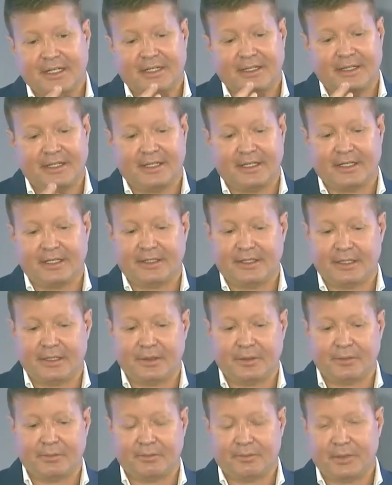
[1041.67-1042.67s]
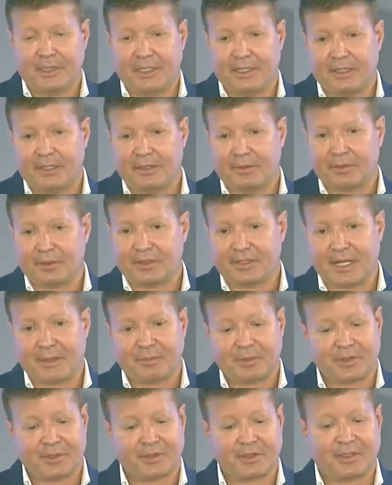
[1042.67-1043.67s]
the
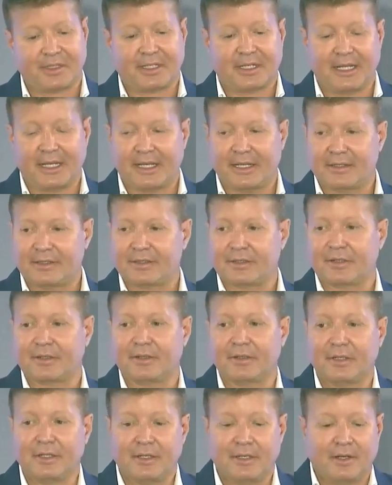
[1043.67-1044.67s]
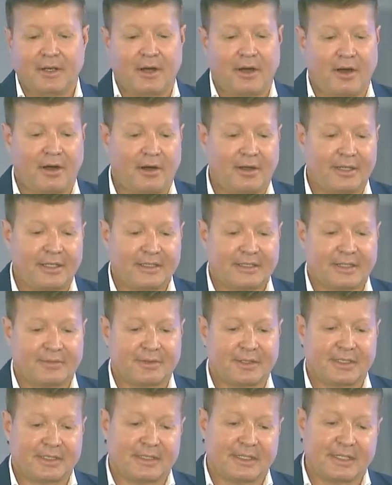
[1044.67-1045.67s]
receptors on the cancer, all these
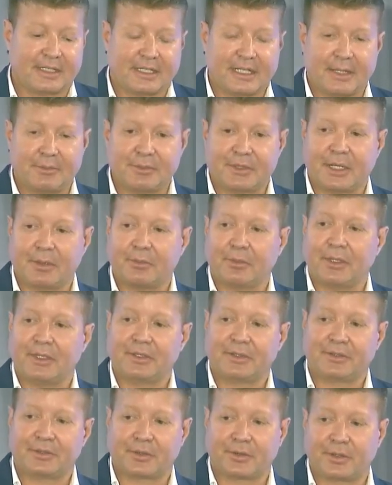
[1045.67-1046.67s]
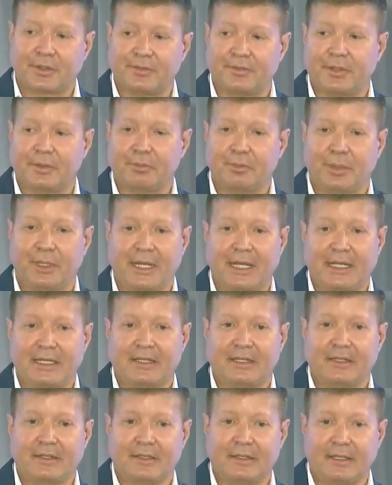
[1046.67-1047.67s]
different things. And it comes up with sort of a plan,
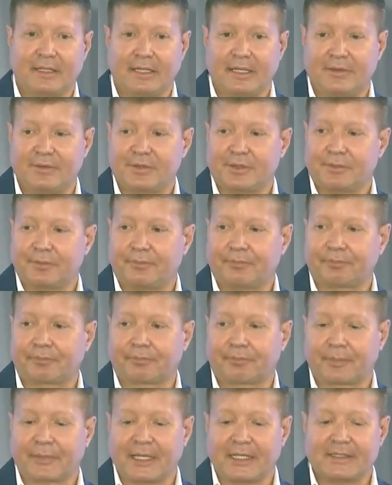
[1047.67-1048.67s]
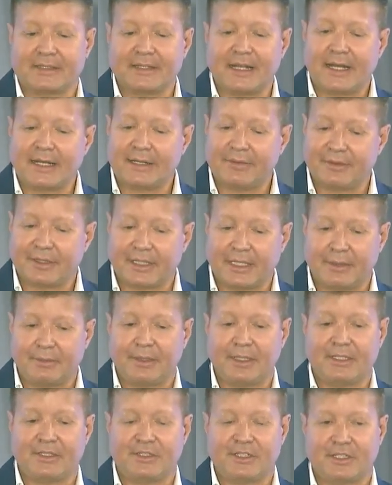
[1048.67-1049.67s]
and it's not even
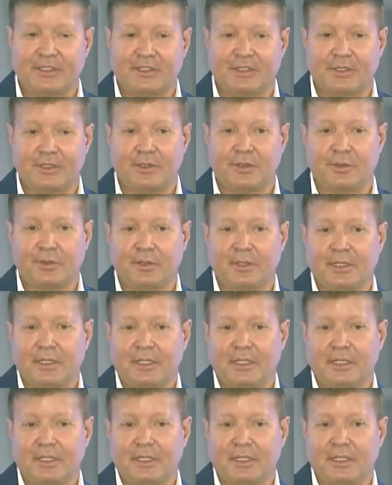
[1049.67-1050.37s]
limited just to